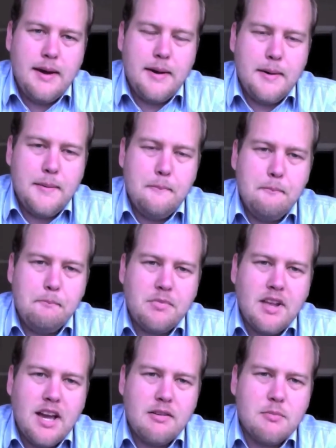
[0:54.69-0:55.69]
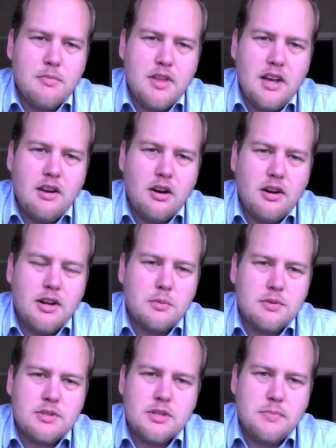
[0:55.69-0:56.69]
and from then on
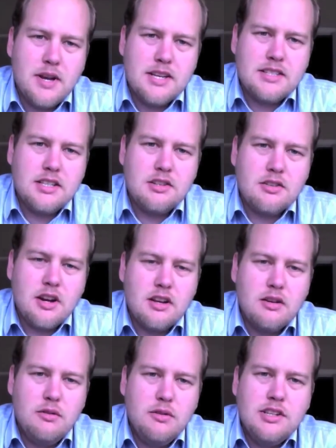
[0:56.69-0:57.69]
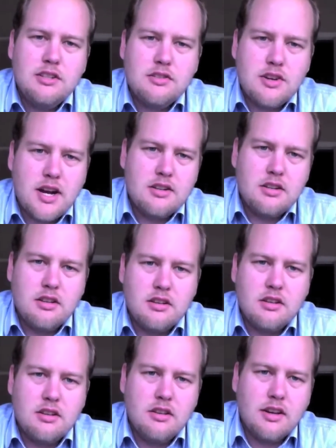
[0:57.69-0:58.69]
it was just basically trying to restructure
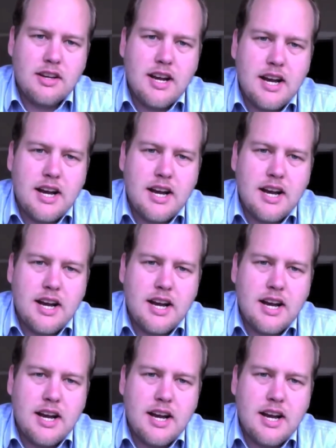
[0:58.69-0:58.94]
the